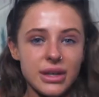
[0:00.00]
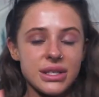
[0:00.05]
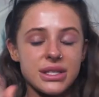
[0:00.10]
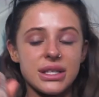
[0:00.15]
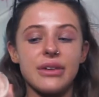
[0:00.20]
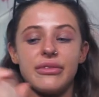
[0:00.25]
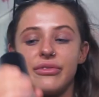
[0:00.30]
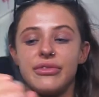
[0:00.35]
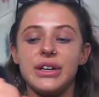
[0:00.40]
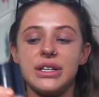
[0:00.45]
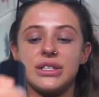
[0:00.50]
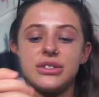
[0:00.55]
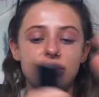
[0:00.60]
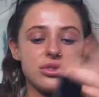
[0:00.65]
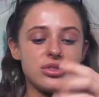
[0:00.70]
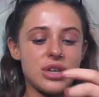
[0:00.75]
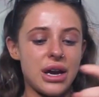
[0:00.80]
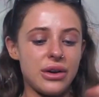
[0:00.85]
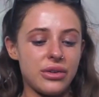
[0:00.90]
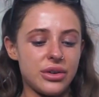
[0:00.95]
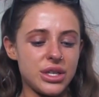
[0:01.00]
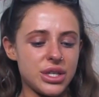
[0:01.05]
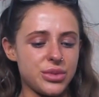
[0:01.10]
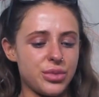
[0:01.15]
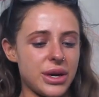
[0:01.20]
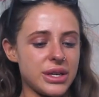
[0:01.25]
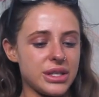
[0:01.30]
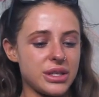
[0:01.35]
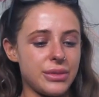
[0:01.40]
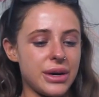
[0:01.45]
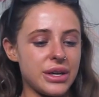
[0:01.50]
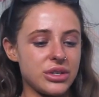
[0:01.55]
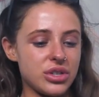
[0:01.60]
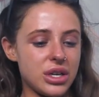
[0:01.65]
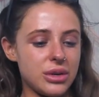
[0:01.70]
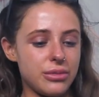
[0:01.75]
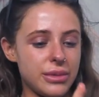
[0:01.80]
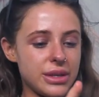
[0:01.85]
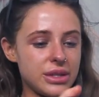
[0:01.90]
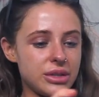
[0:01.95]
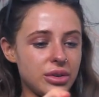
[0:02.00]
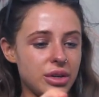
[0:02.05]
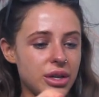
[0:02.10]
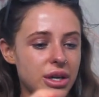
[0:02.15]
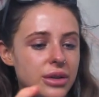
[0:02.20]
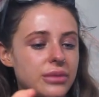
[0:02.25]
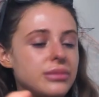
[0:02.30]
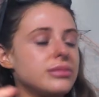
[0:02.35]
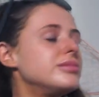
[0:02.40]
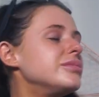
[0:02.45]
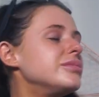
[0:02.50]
My skin feels so dry. I'm gonna spray some hydrating mist on it.